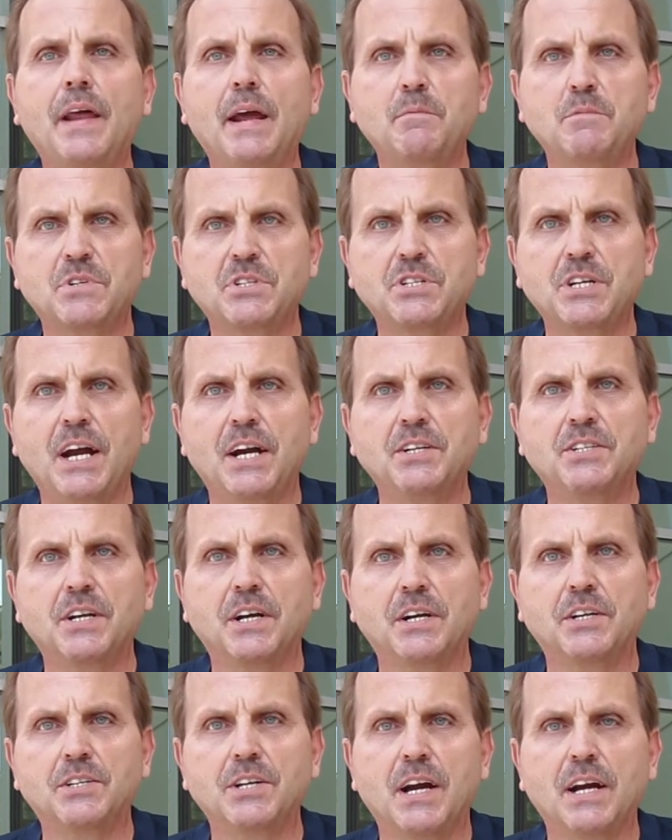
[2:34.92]
name is
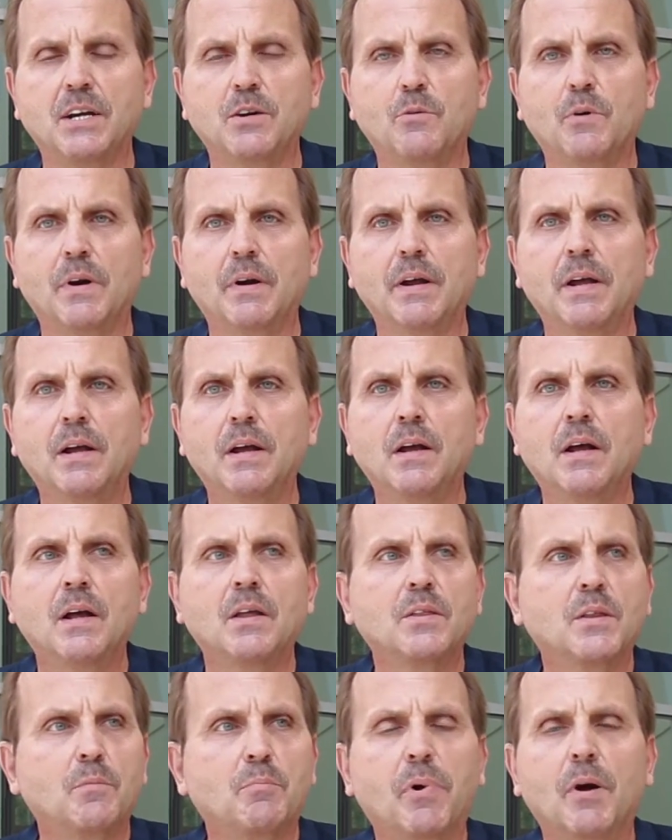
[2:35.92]
changing in January,
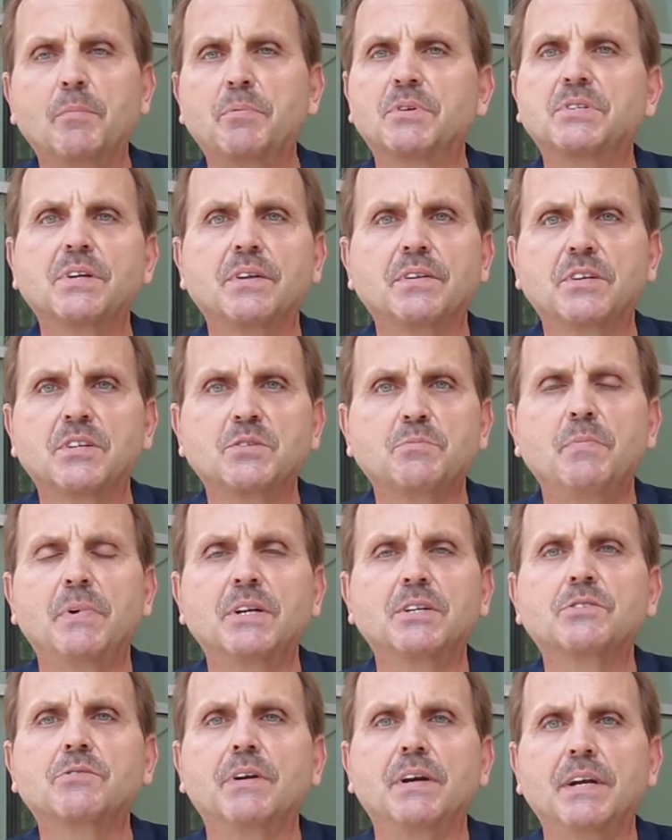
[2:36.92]
the purpose of this
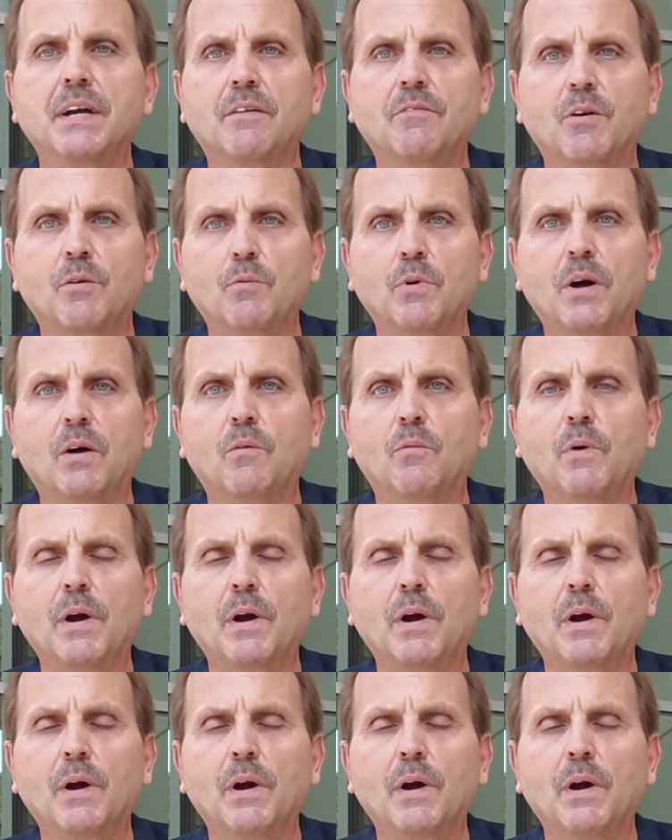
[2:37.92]
ministry never will.